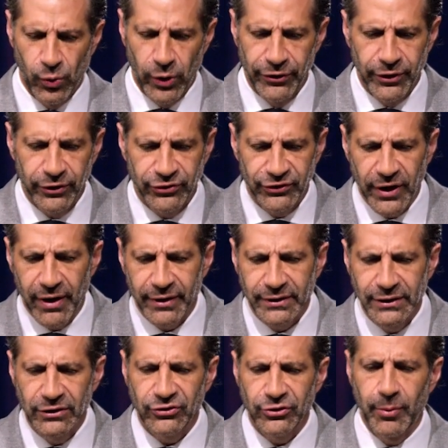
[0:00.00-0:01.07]
where there's
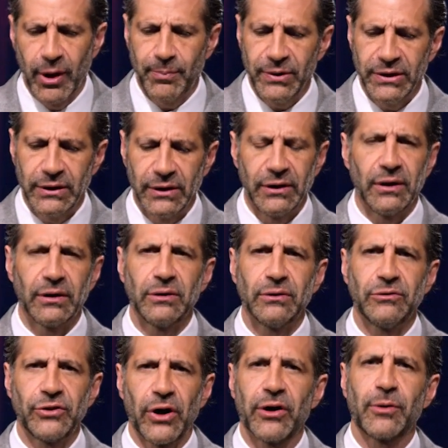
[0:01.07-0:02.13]
darkness? You might be in a
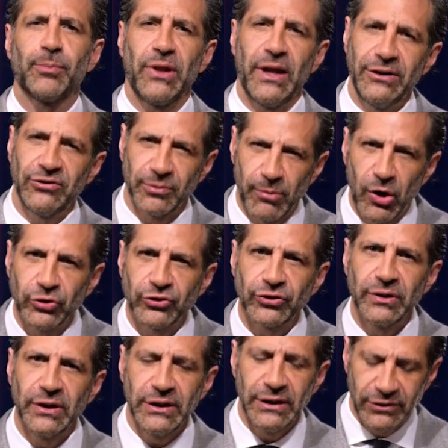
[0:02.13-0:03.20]
dark place
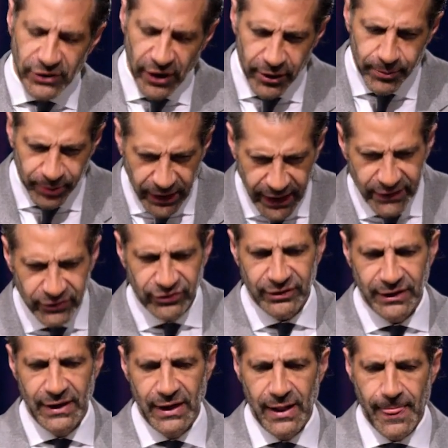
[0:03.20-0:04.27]
emotionally, a dark
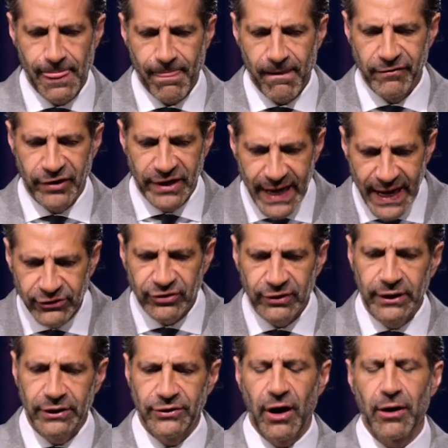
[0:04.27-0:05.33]
place
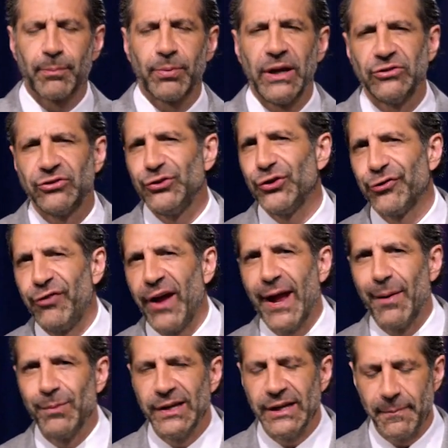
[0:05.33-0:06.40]
financially, a dark place in your
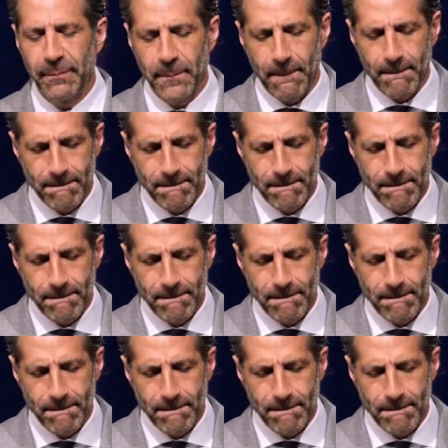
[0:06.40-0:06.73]
family.